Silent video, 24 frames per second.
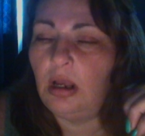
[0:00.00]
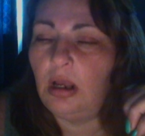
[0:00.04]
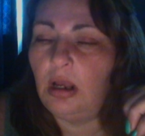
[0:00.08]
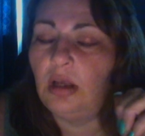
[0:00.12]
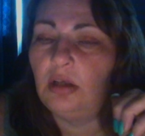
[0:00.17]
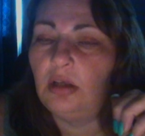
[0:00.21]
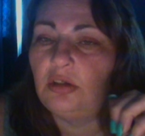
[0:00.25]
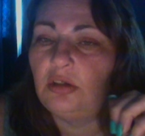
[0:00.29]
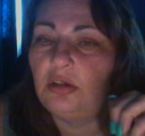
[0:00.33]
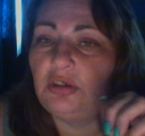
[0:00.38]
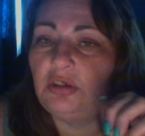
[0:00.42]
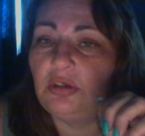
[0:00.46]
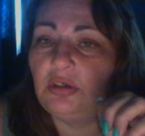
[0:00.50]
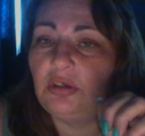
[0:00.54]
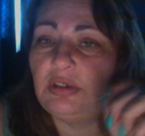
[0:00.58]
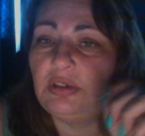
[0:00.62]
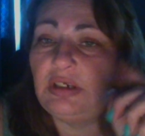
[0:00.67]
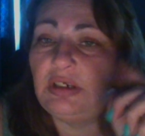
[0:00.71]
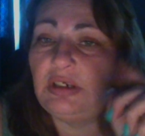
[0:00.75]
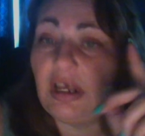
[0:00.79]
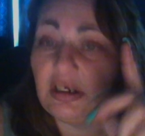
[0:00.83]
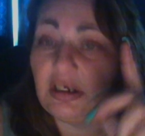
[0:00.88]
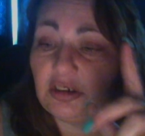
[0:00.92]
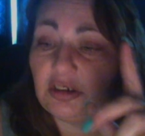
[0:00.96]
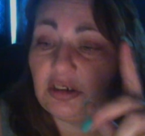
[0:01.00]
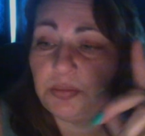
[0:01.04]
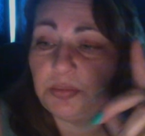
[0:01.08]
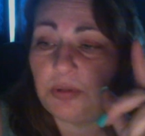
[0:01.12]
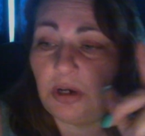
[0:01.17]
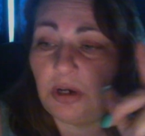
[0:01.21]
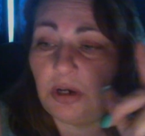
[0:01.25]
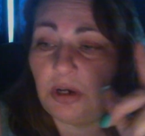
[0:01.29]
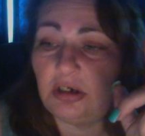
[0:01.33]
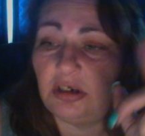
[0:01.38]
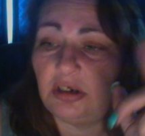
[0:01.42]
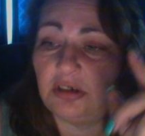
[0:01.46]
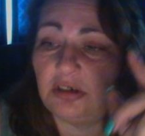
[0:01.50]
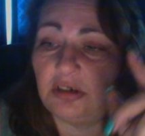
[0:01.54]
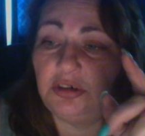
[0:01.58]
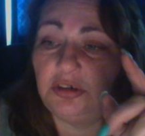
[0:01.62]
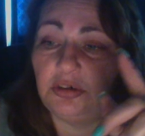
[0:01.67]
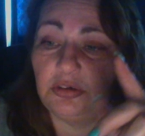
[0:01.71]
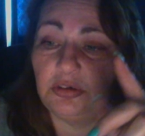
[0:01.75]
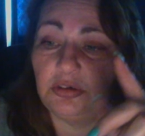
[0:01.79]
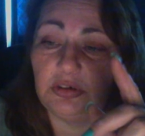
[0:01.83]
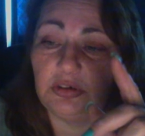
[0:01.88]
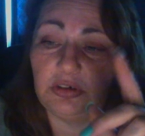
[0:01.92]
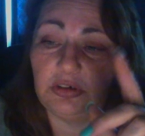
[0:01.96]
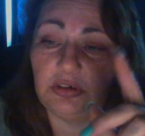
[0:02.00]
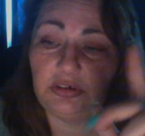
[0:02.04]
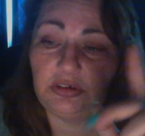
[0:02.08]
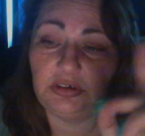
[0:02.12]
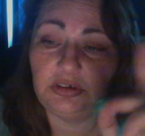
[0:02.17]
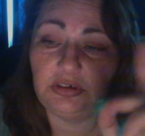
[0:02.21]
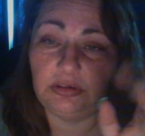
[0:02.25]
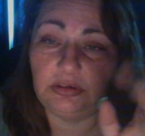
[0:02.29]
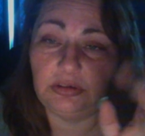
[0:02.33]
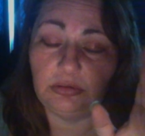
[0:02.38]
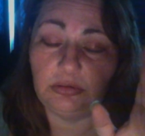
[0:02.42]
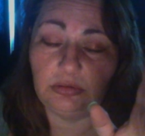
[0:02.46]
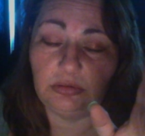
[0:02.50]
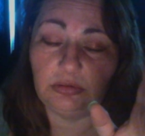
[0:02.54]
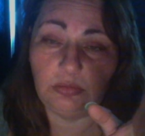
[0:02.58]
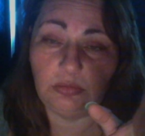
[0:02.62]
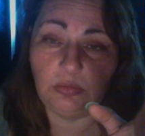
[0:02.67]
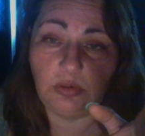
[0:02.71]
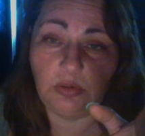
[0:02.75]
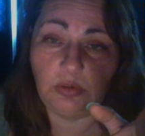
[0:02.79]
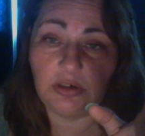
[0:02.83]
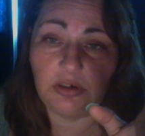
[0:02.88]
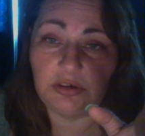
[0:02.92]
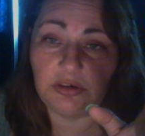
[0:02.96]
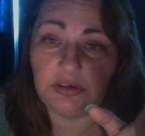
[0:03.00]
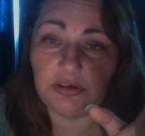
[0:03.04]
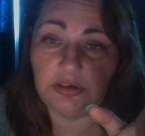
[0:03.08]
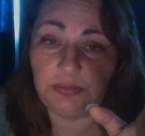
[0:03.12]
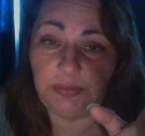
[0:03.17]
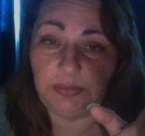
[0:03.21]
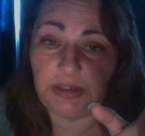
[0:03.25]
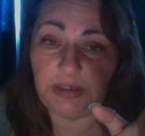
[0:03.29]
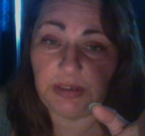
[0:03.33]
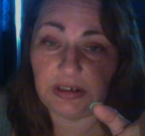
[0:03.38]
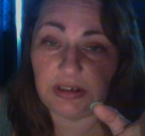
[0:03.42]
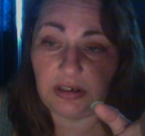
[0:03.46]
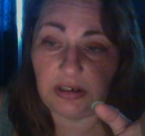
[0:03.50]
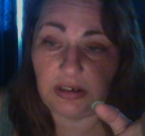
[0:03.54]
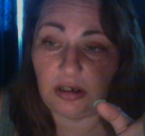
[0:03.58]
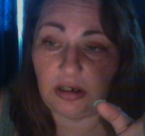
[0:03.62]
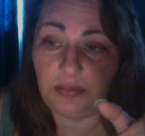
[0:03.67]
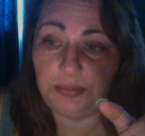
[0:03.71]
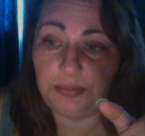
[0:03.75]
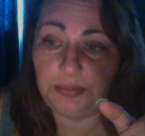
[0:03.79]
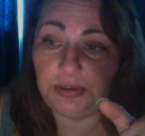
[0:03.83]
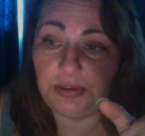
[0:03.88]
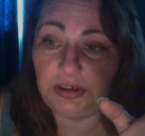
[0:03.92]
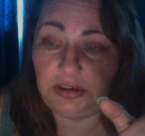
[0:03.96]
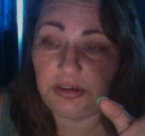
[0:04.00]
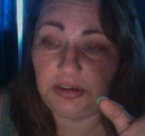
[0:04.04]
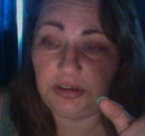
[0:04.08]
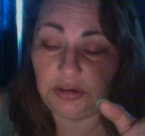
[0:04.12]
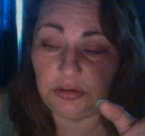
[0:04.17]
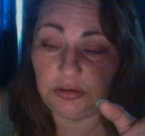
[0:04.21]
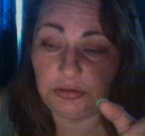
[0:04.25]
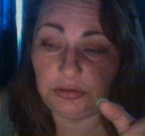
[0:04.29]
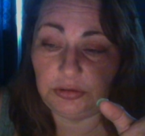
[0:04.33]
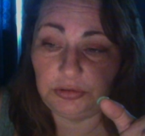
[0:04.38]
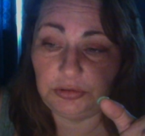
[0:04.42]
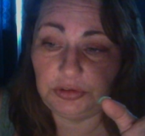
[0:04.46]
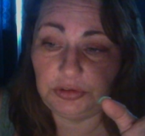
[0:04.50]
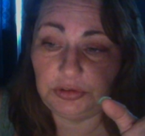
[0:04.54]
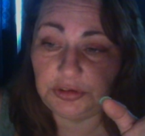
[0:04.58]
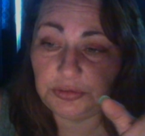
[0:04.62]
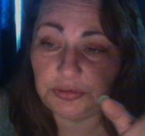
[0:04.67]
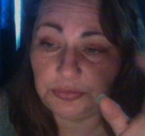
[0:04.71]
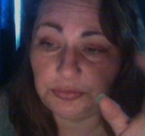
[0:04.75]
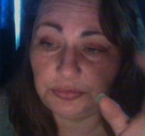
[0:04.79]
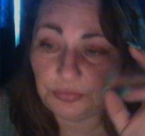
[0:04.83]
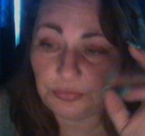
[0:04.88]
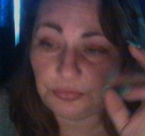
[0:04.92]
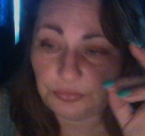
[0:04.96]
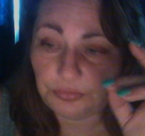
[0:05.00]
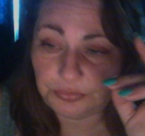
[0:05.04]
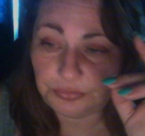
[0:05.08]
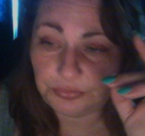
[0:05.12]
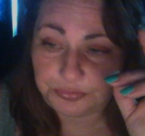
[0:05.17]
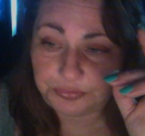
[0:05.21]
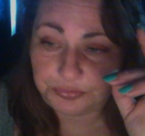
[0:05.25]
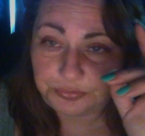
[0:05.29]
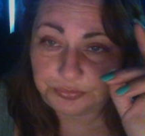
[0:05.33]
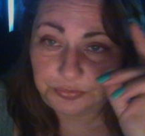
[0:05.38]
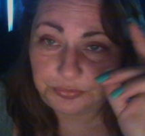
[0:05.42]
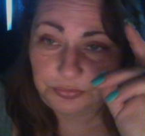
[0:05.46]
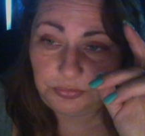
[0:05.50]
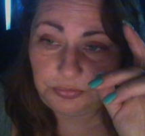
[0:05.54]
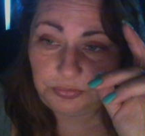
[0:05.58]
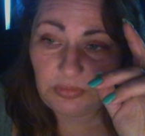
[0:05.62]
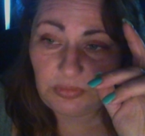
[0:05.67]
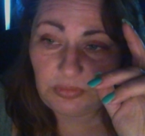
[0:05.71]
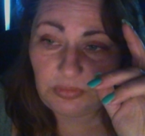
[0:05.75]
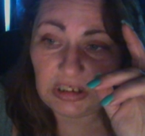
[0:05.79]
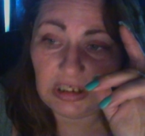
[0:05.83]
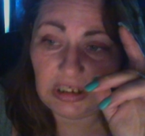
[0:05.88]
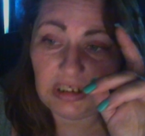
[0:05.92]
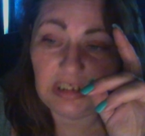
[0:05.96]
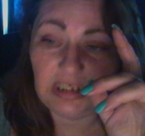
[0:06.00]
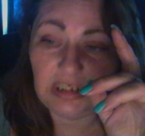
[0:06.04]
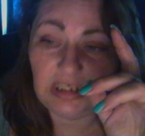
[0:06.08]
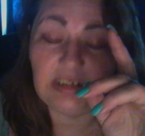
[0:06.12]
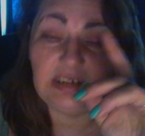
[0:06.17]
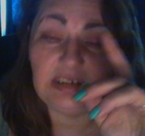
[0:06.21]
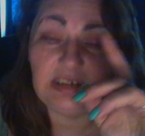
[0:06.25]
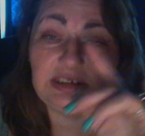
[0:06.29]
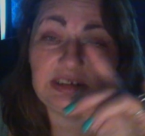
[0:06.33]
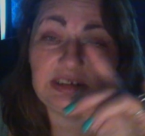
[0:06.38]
So the next product you're going to want to pick up and use is